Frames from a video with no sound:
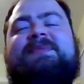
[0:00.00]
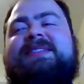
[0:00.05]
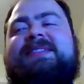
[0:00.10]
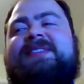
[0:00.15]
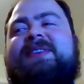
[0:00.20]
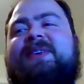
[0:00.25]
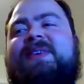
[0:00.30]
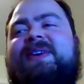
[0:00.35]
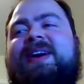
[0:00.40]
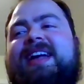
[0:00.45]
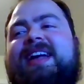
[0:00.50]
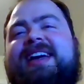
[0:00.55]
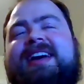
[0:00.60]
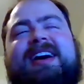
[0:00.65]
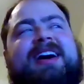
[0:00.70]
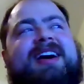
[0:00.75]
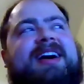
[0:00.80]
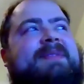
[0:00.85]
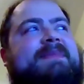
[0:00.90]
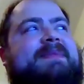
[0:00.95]
So
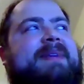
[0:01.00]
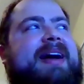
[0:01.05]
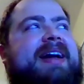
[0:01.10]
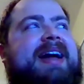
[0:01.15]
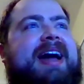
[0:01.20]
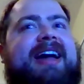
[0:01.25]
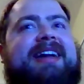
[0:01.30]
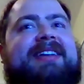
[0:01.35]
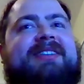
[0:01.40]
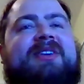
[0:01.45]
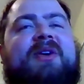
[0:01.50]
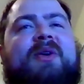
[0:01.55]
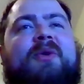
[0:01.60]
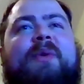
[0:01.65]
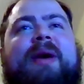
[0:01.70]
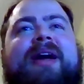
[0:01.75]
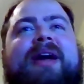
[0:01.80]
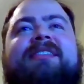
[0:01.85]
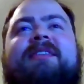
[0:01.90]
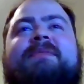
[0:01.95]
I know
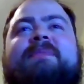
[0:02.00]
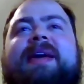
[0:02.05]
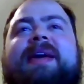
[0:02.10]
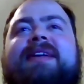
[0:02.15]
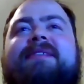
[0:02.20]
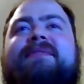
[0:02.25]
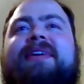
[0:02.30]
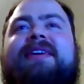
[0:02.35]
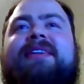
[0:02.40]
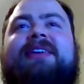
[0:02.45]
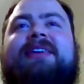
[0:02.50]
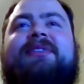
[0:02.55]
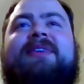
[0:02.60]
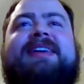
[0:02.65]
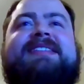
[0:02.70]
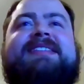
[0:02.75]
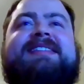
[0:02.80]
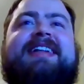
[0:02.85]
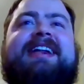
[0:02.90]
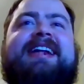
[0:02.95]
Wakelet being fairly
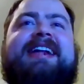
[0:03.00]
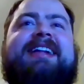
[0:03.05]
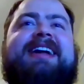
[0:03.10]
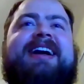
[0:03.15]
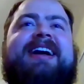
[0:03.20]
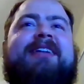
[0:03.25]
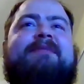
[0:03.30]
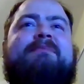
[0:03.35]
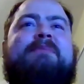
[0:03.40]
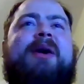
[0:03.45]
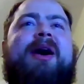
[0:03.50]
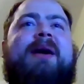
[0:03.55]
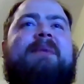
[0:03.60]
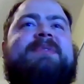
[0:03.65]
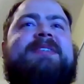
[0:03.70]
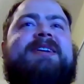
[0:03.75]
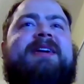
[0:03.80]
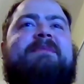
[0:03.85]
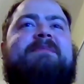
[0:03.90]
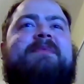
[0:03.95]
recent, it kind of
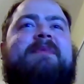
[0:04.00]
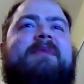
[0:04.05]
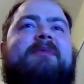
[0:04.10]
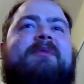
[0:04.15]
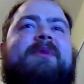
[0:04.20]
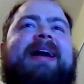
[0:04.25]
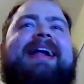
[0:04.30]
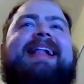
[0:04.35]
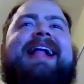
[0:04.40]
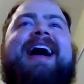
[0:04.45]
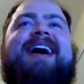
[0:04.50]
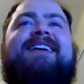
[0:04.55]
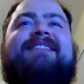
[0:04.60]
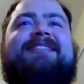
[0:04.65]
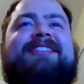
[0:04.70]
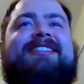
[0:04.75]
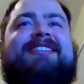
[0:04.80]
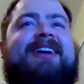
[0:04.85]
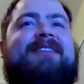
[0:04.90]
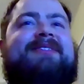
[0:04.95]
popped up right
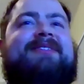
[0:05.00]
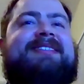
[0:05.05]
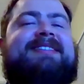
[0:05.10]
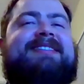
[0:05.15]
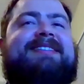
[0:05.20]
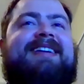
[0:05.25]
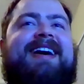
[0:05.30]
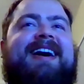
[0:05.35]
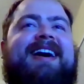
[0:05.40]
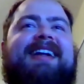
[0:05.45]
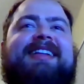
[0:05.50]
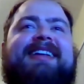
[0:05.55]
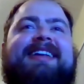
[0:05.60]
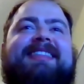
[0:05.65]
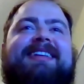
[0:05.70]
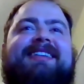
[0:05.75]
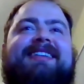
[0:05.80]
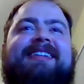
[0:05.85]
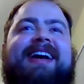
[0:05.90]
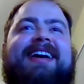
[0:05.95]
after I was done in
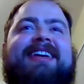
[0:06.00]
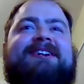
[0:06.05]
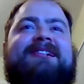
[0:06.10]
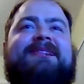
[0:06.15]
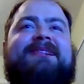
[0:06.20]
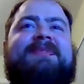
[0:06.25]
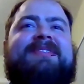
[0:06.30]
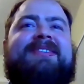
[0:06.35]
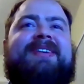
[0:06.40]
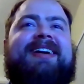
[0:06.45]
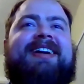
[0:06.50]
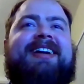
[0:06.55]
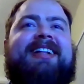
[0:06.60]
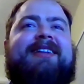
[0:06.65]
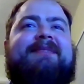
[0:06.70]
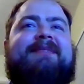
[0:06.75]
the classroom, so I kind of